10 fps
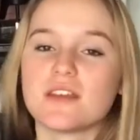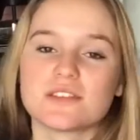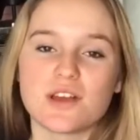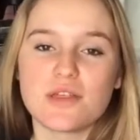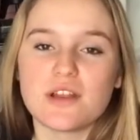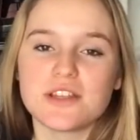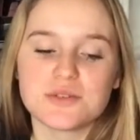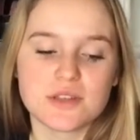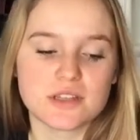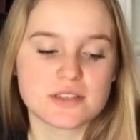So I thought I'd
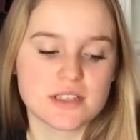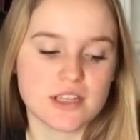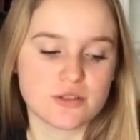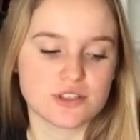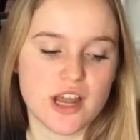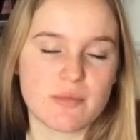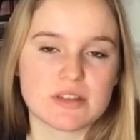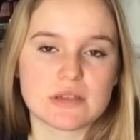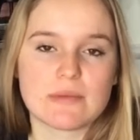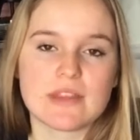do a little sit-down chat
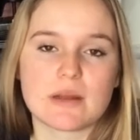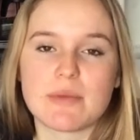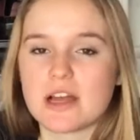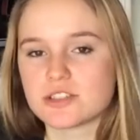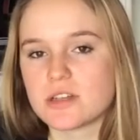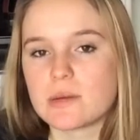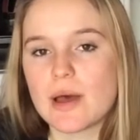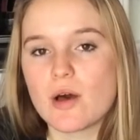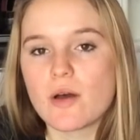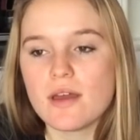about something that I'm passionate
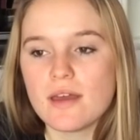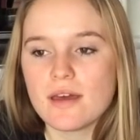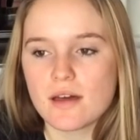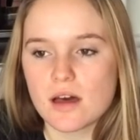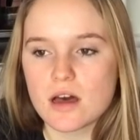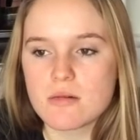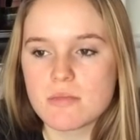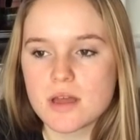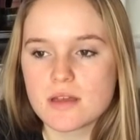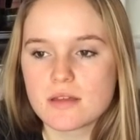about.
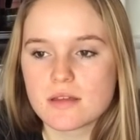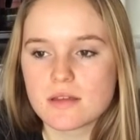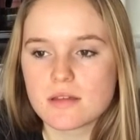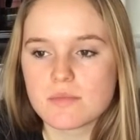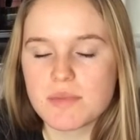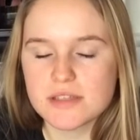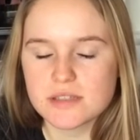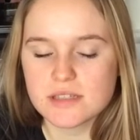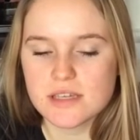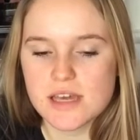
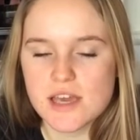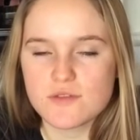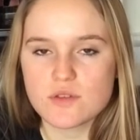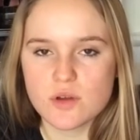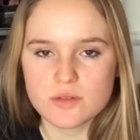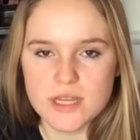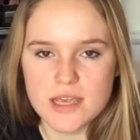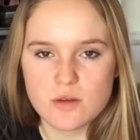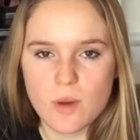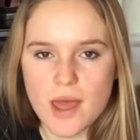Basically, if you don't
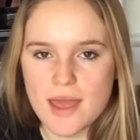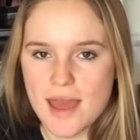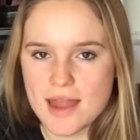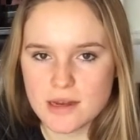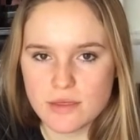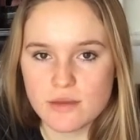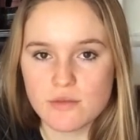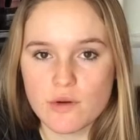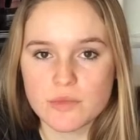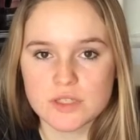take away anything
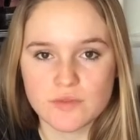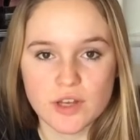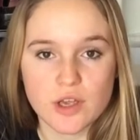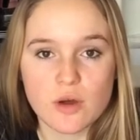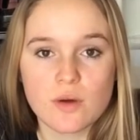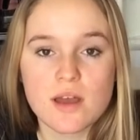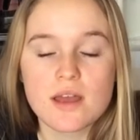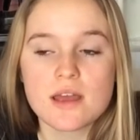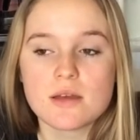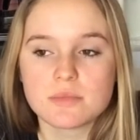from this video,
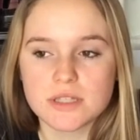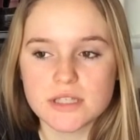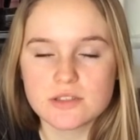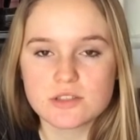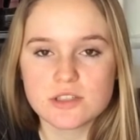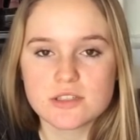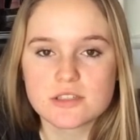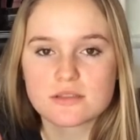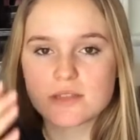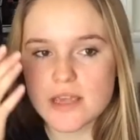please
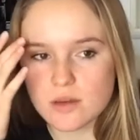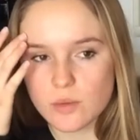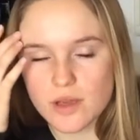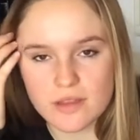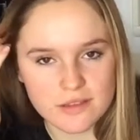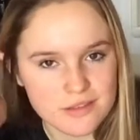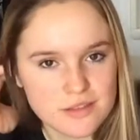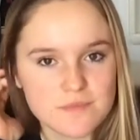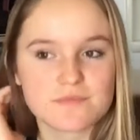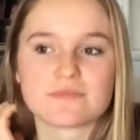just take away this.